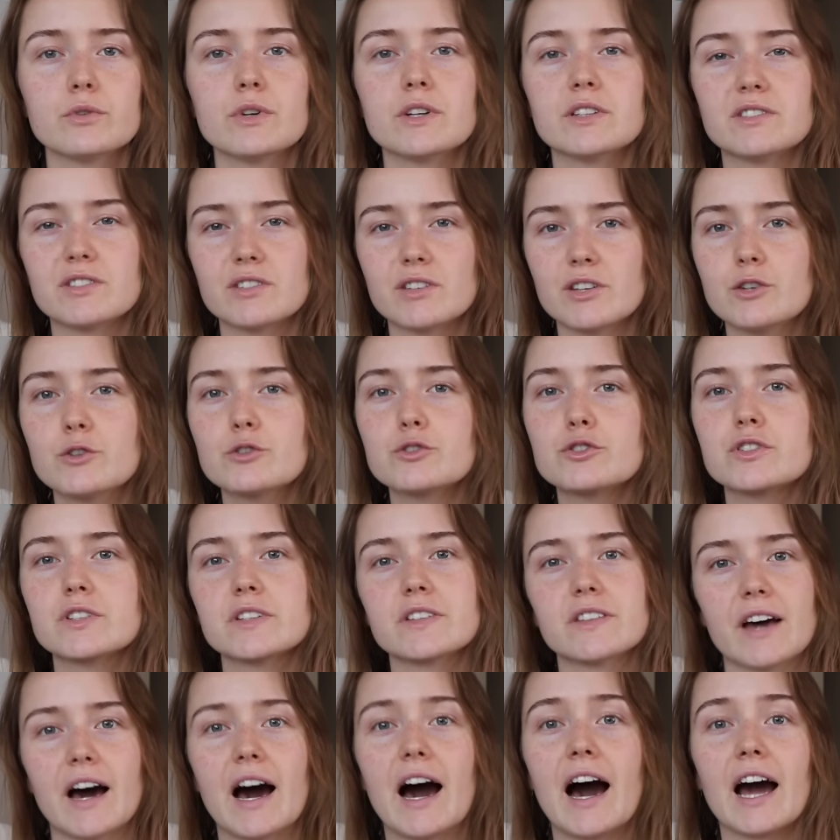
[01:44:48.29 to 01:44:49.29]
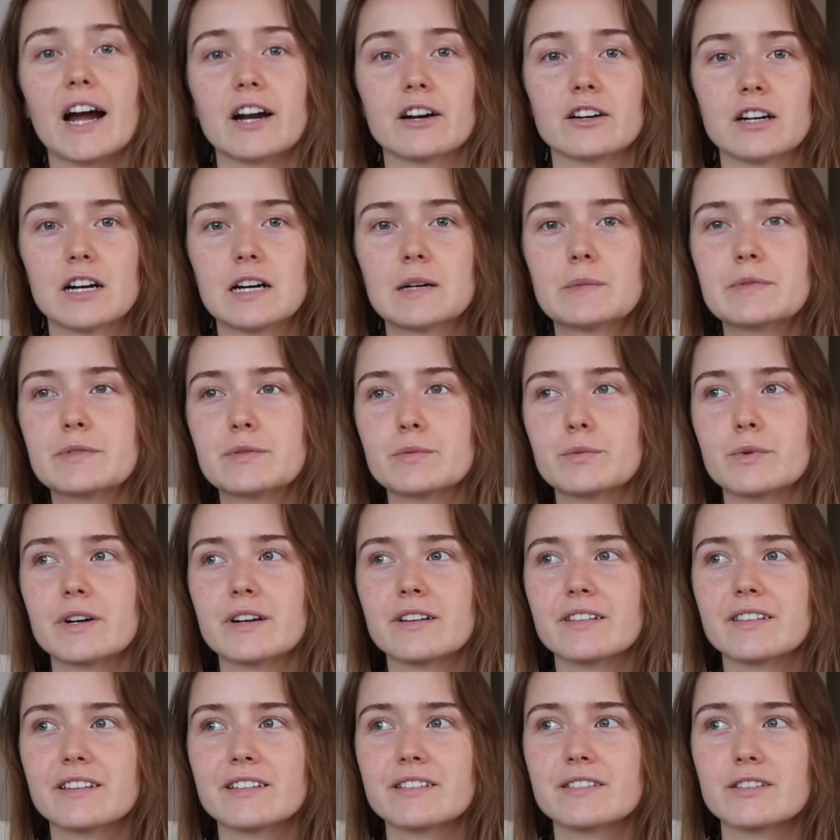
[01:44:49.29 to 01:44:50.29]
It's usually the higher ups
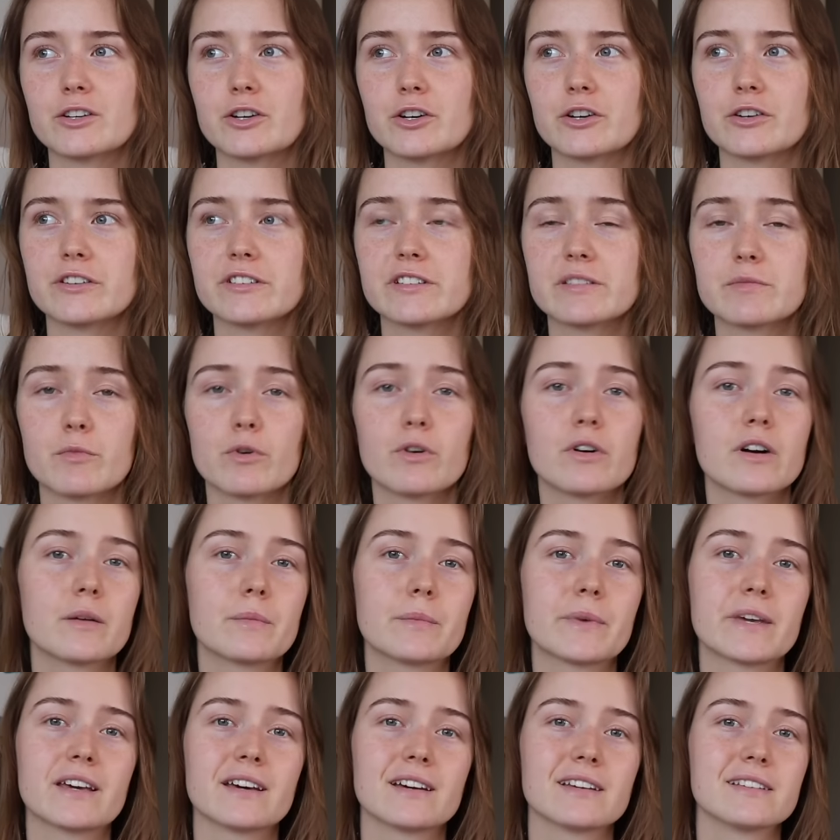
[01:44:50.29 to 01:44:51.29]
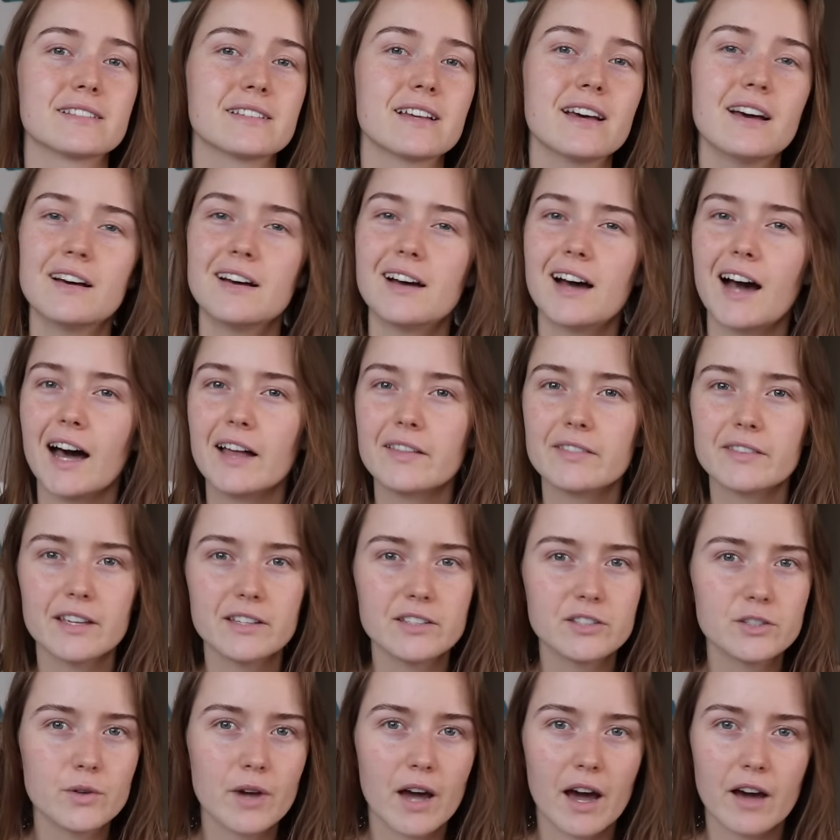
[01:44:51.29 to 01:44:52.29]
where this occurs more because
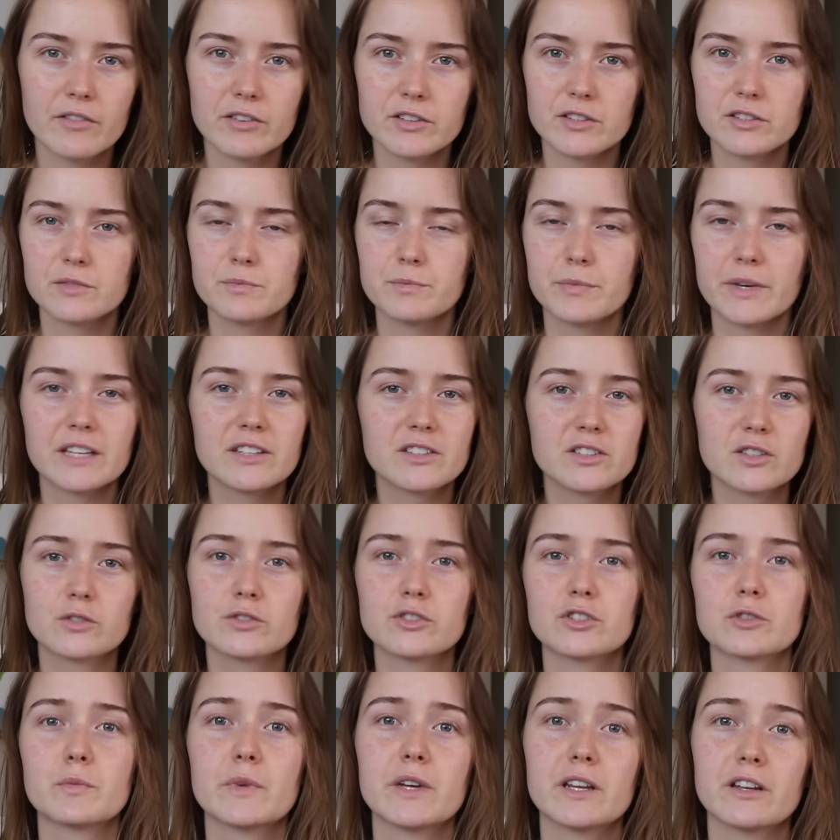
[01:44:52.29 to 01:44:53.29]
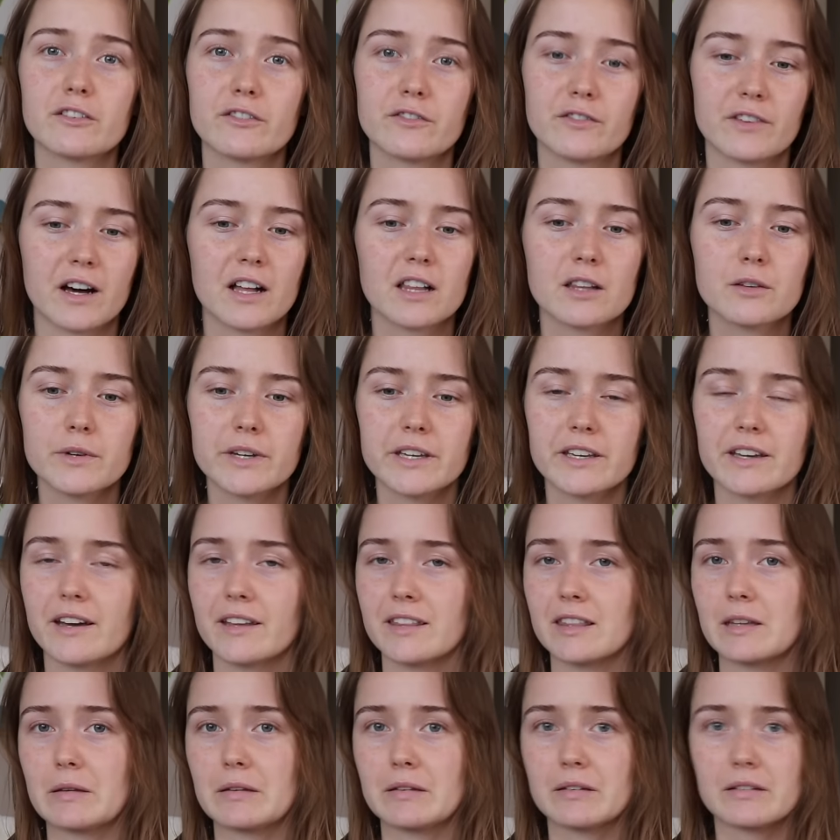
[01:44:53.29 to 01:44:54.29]
unless you have a big social media following
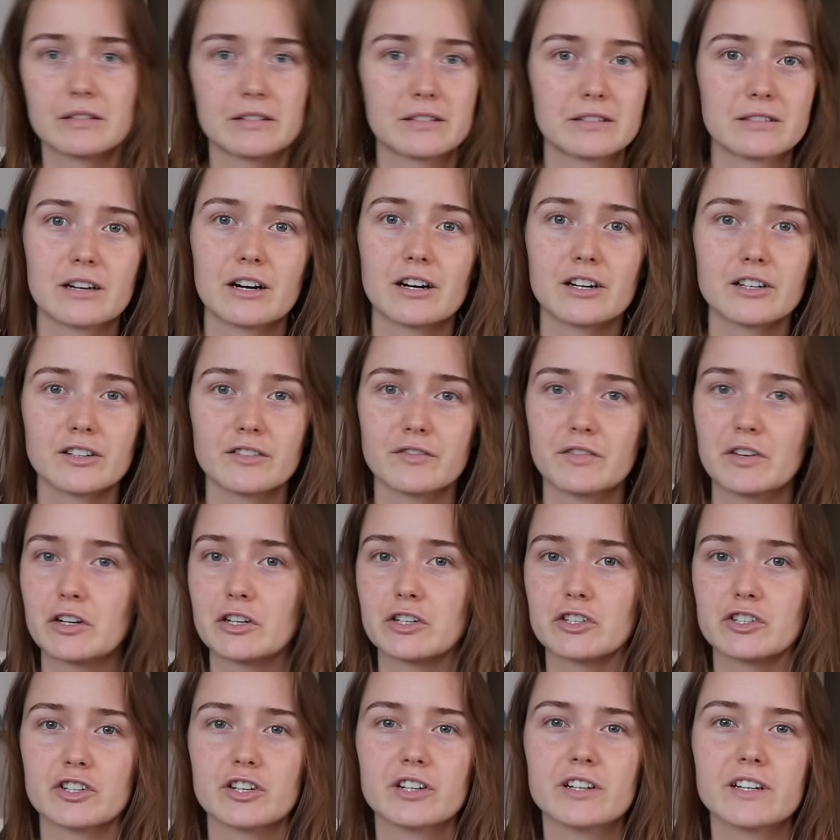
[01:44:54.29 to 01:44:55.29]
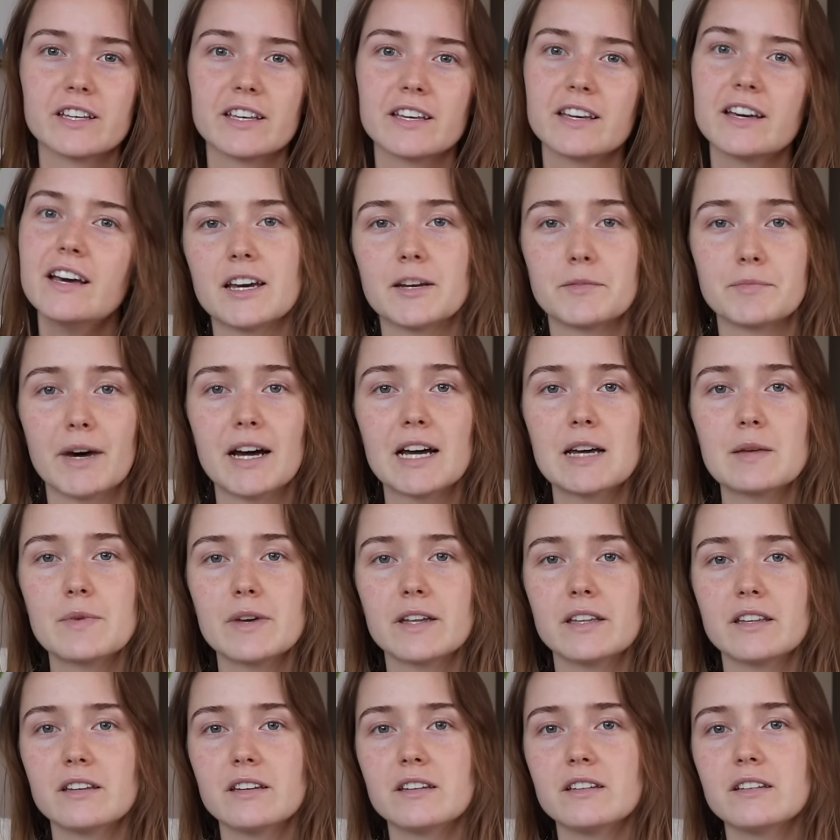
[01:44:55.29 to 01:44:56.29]
at the start of your journey, in my
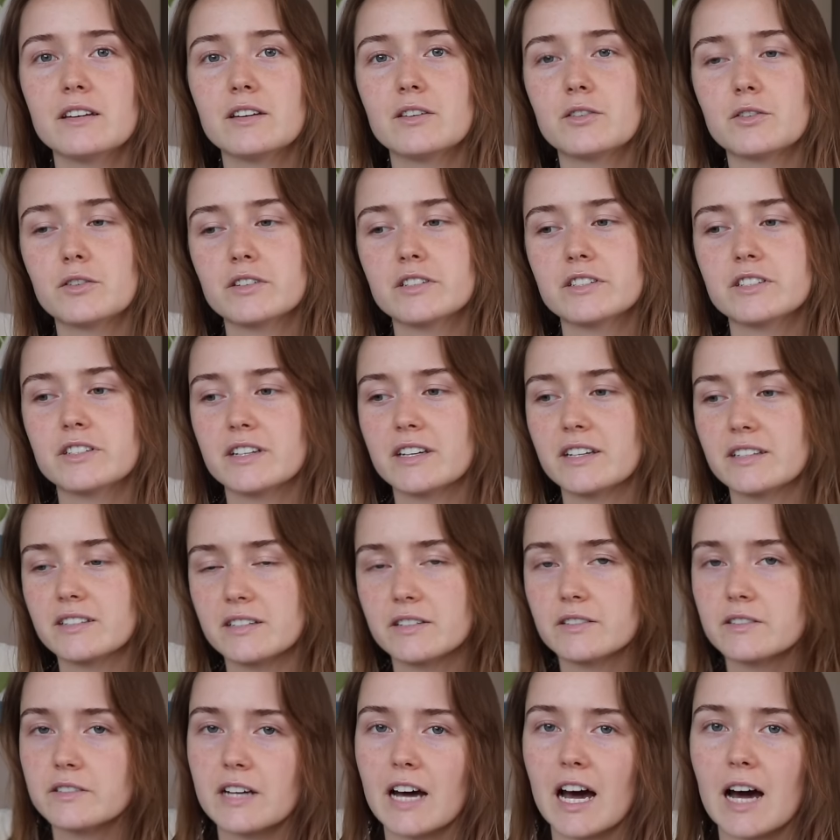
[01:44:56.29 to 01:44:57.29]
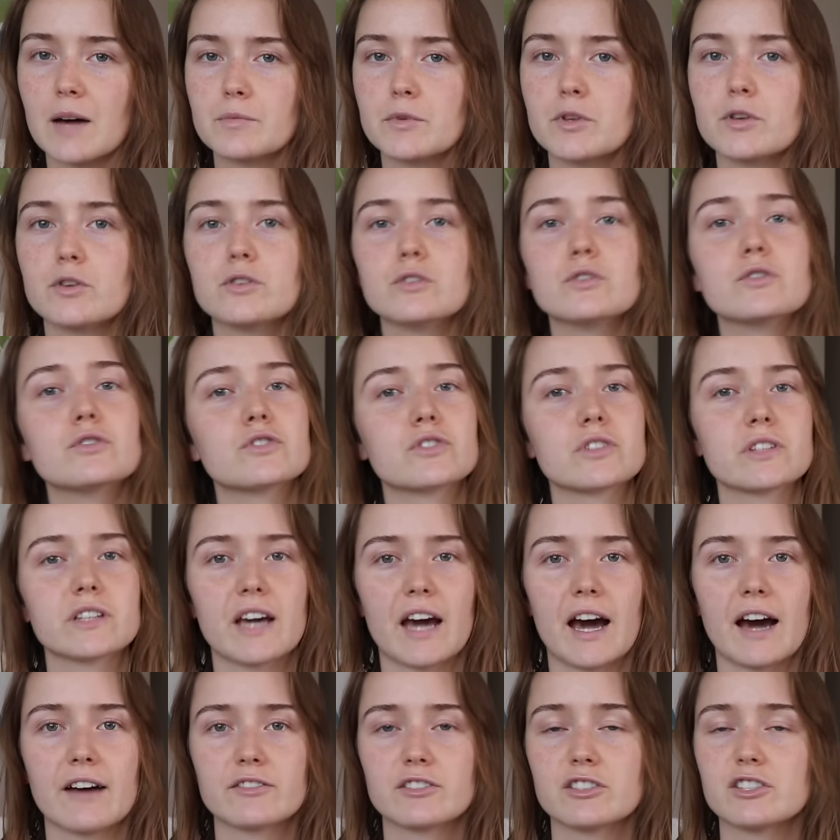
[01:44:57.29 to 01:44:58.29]
opinion, in order to get to the top, you usually
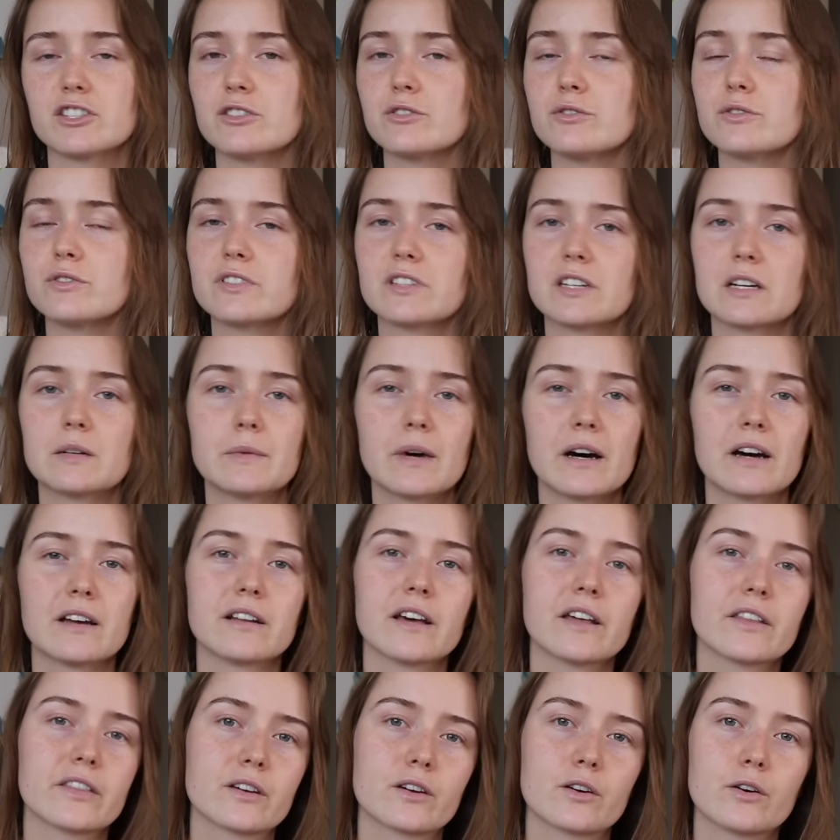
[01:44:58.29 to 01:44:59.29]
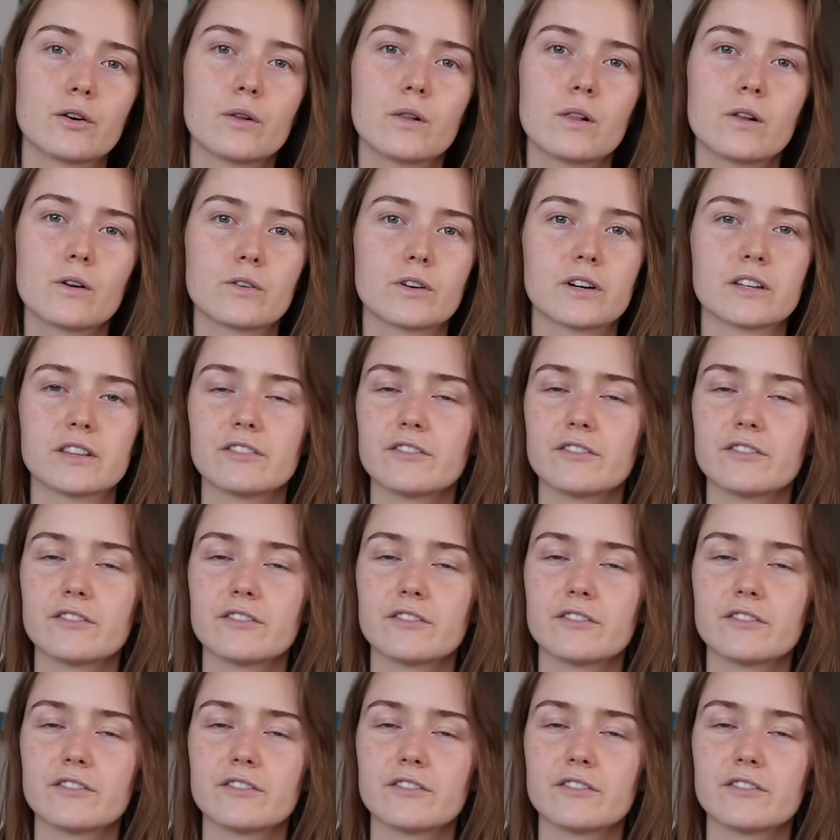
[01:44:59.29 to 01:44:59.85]
have to do some unethical or at the